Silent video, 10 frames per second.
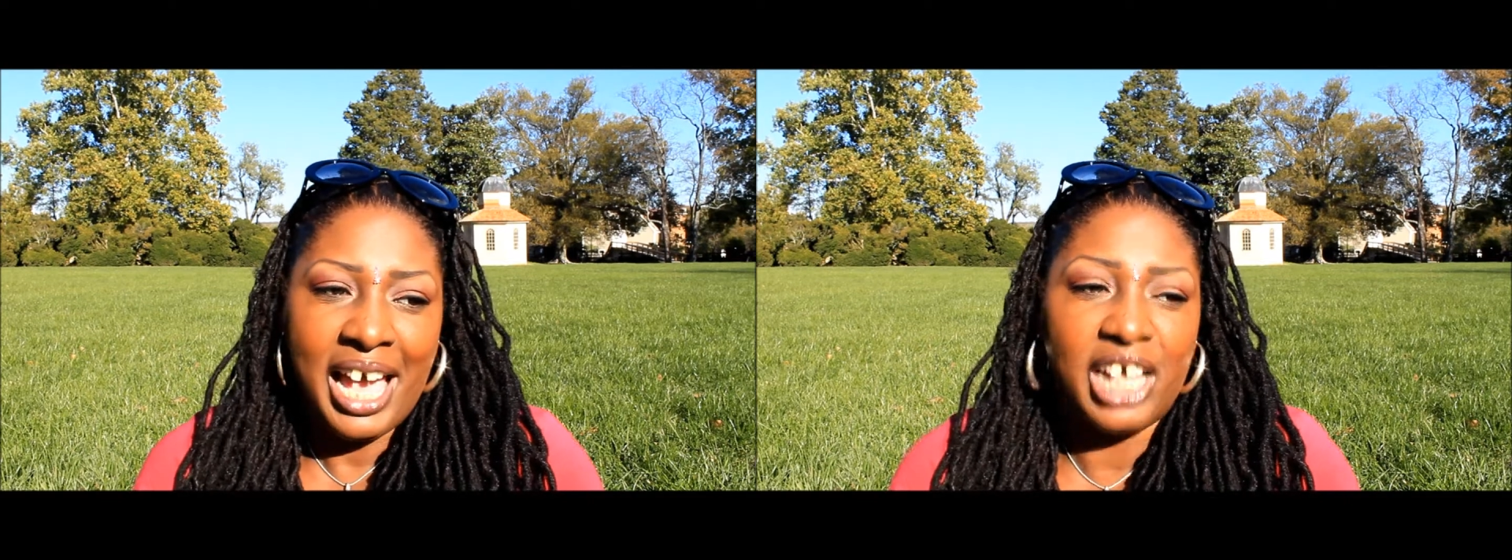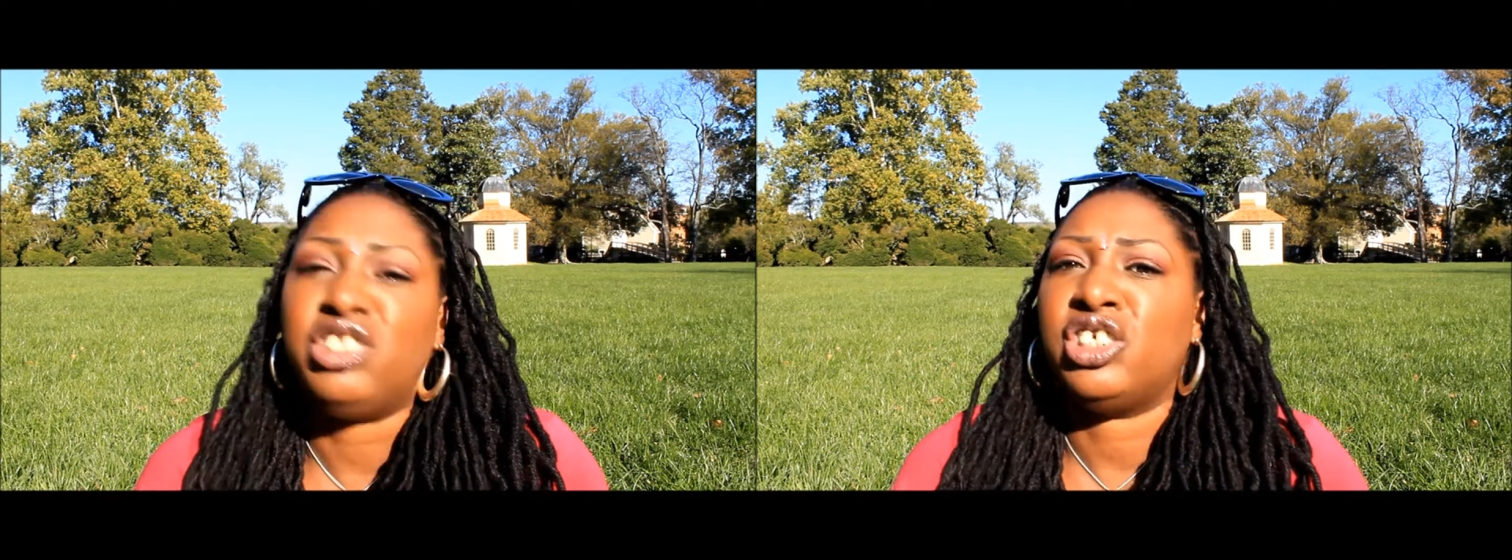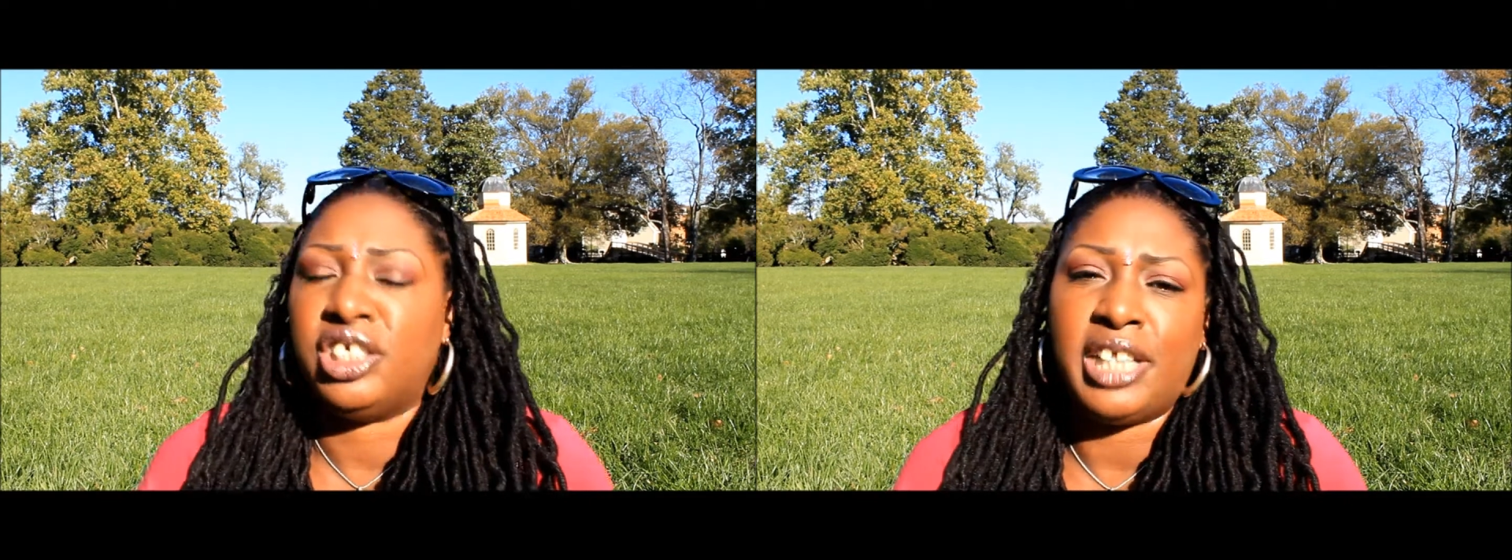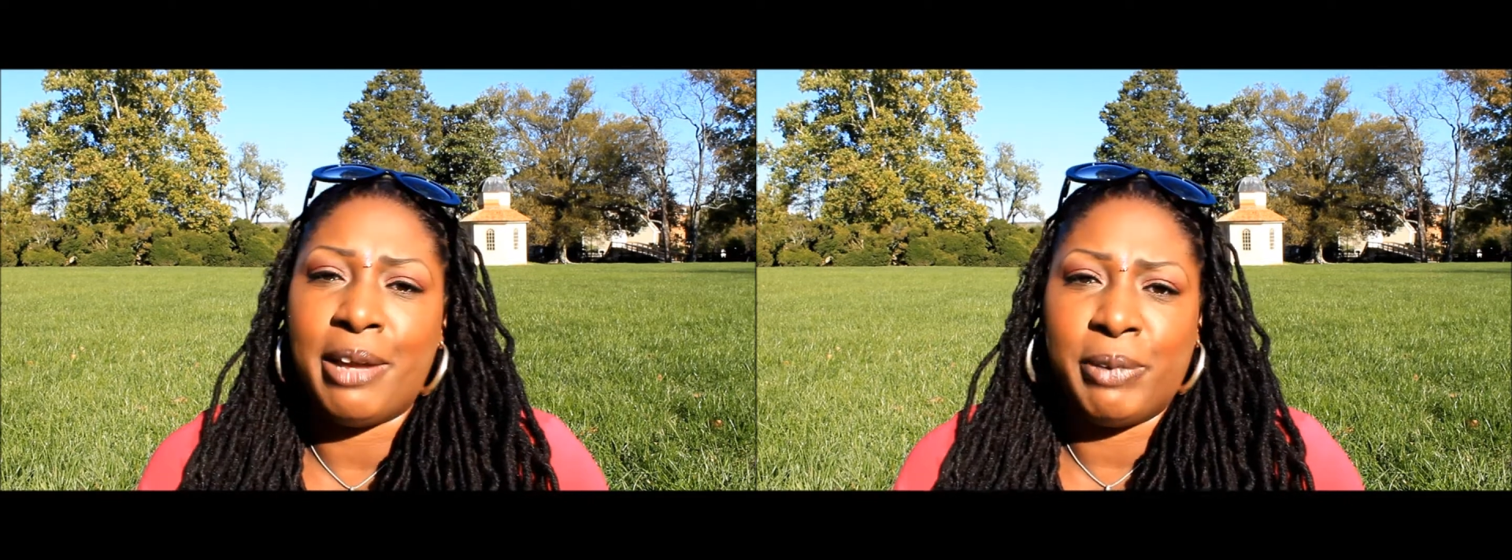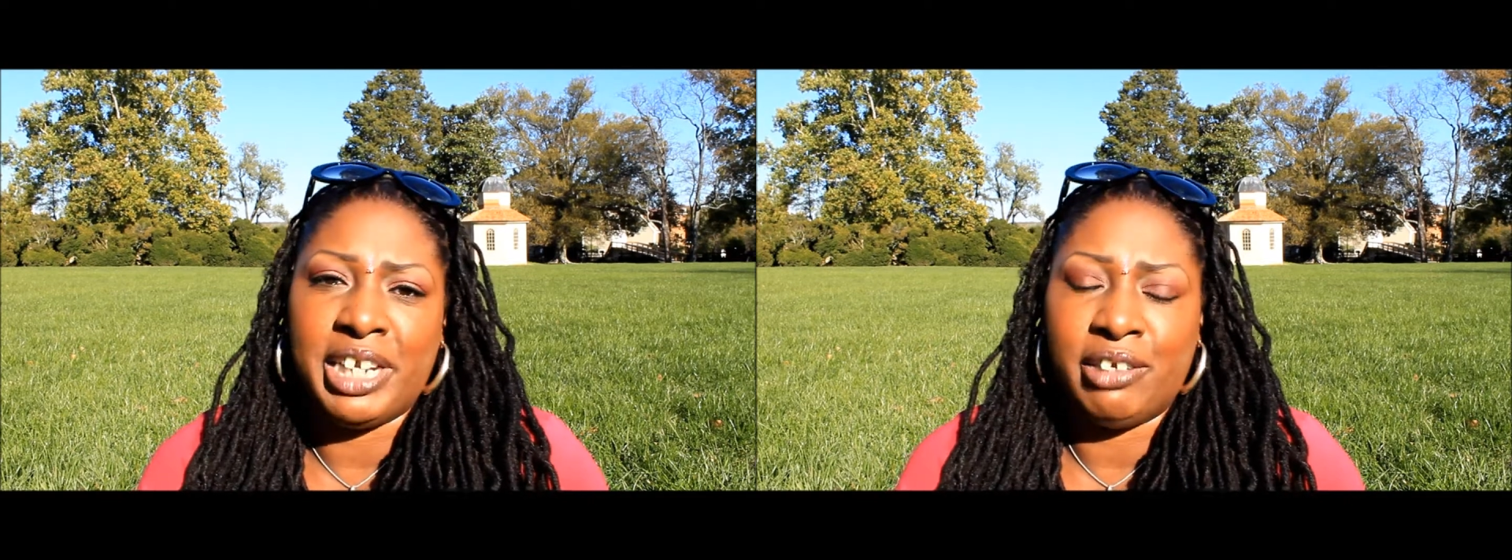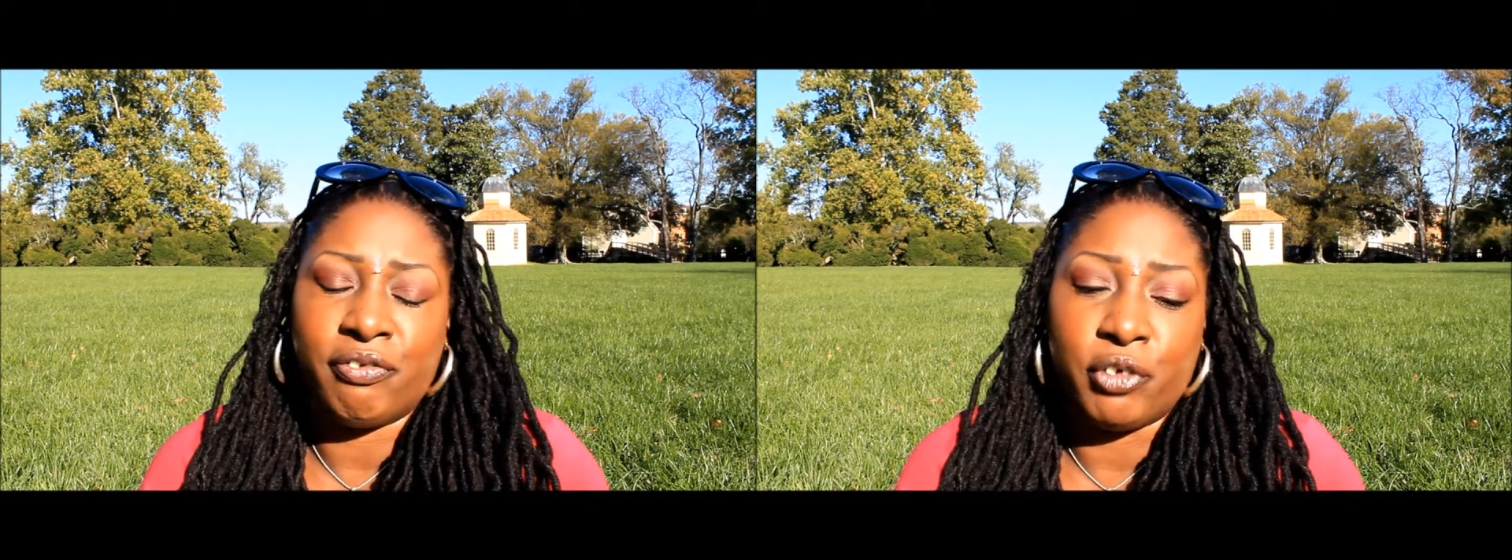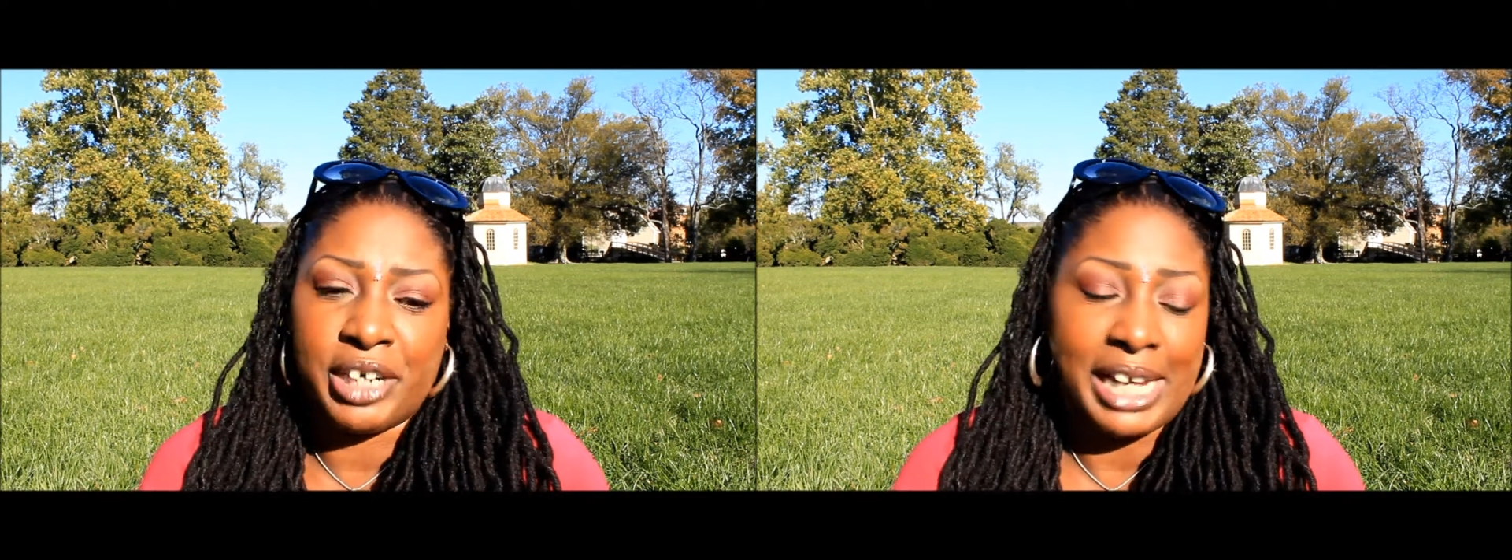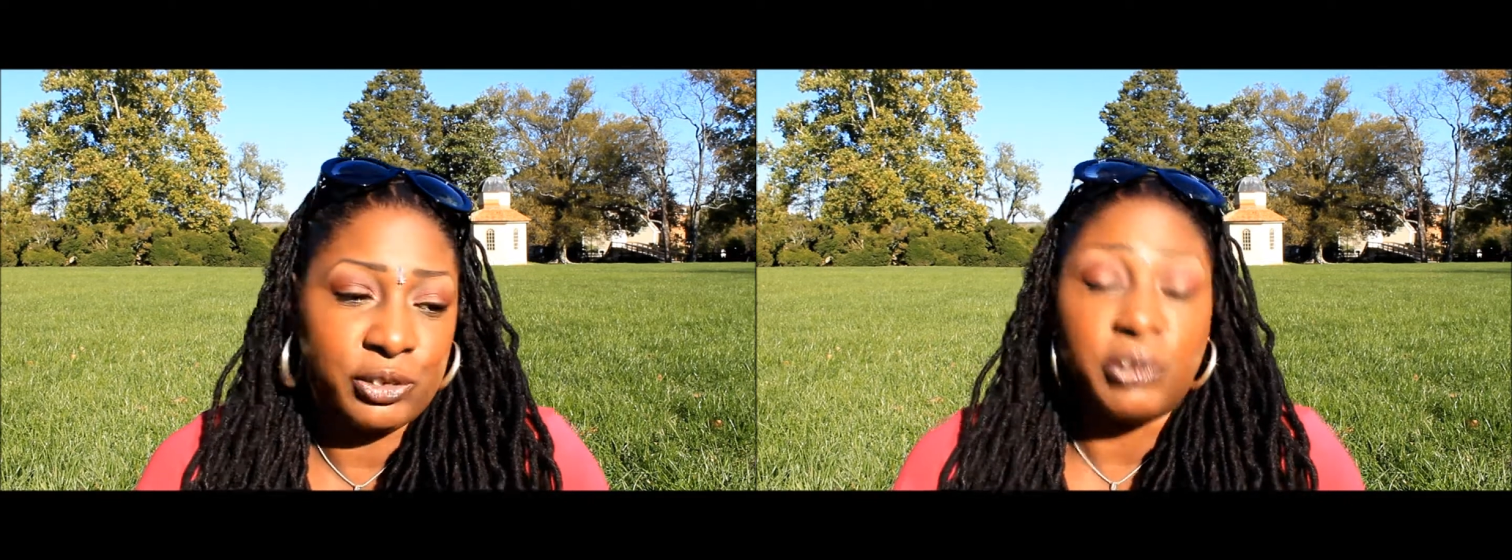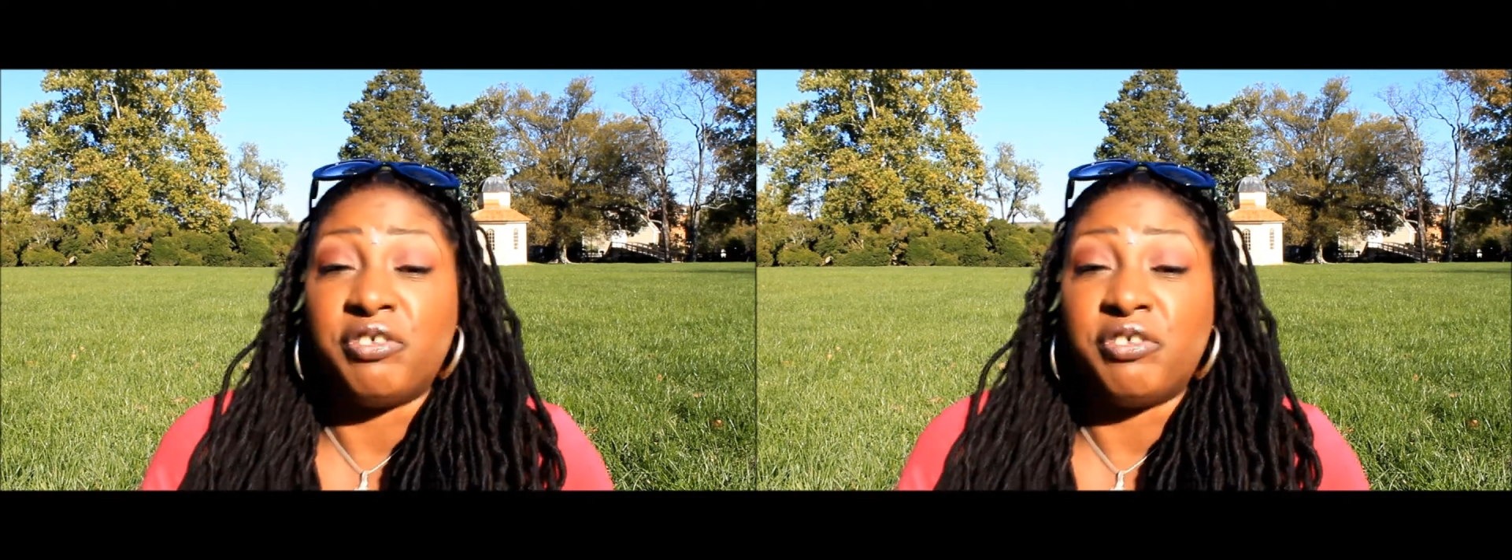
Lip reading: until I went in for an actual